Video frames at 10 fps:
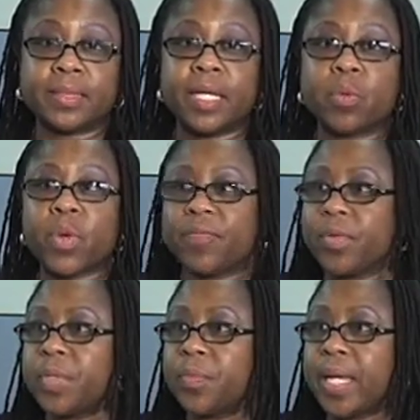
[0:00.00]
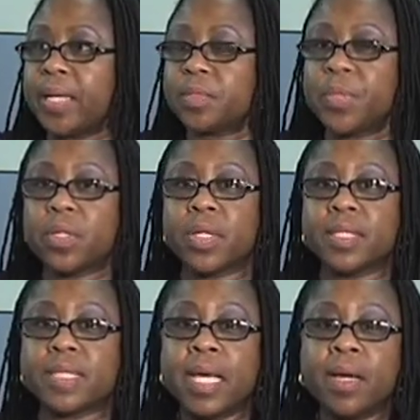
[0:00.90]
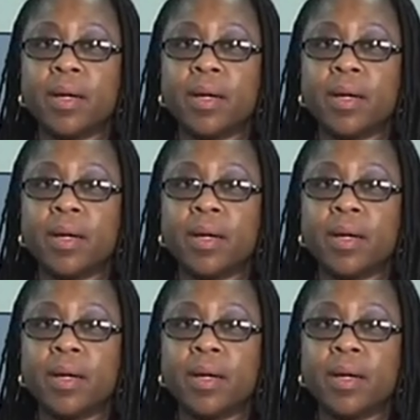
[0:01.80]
Stay away from the baits because